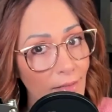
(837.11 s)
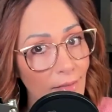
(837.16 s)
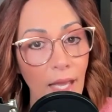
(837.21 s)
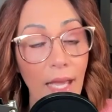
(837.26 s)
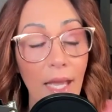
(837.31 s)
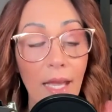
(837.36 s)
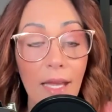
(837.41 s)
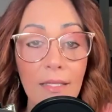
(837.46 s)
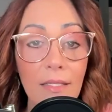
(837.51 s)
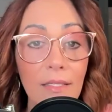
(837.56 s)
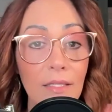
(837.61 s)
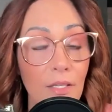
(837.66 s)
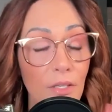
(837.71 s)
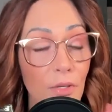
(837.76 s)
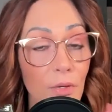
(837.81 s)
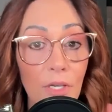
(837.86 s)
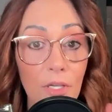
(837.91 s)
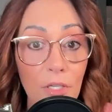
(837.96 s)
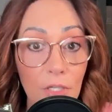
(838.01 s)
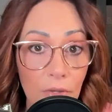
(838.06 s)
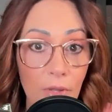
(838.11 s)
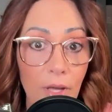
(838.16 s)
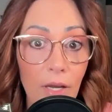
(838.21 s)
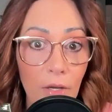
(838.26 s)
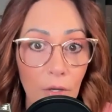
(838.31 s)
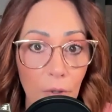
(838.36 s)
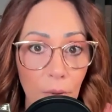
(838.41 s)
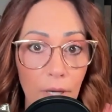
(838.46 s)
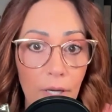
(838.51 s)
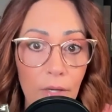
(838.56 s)
And you can do that
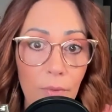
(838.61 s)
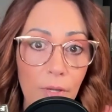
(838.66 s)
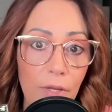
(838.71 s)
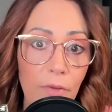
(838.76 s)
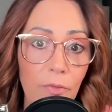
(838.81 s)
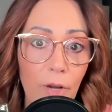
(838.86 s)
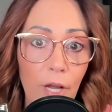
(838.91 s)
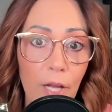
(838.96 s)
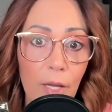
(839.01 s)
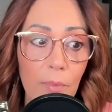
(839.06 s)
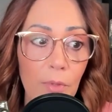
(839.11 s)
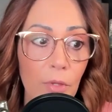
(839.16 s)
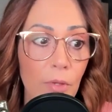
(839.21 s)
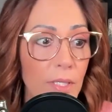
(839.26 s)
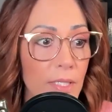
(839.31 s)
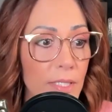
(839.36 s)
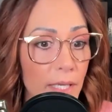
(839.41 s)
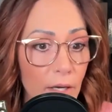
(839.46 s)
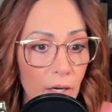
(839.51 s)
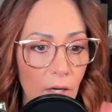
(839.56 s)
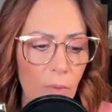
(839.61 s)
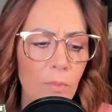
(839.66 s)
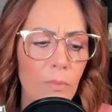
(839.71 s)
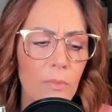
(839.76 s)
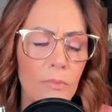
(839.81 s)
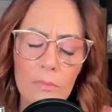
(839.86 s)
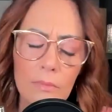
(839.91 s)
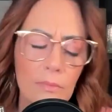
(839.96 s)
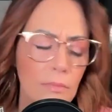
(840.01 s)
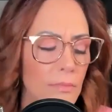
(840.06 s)
quick reframe. You can say, oh,
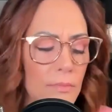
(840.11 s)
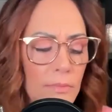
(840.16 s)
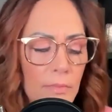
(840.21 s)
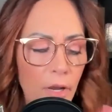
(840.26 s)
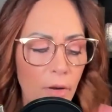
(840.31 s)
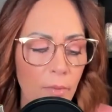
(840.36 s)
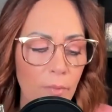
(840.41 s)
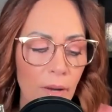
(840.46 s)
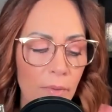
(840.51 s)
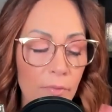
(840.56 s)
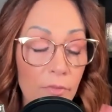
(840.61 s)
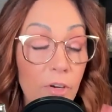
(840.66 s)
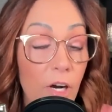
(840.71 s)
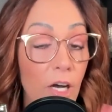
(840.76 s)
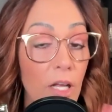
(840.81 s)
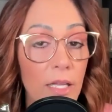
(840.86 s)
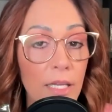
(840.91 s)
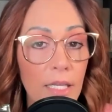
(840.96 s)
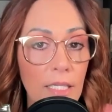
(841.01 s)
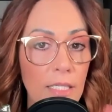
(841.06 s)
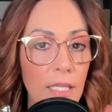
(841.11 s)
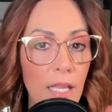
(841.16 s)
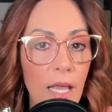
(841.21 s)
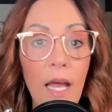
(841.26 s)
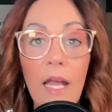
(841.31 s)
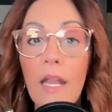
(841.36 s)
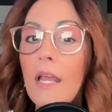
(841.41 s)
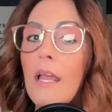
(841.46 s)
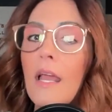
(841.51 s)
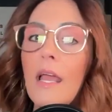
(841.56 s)
nope, I'm falling into
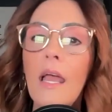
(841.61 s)
that.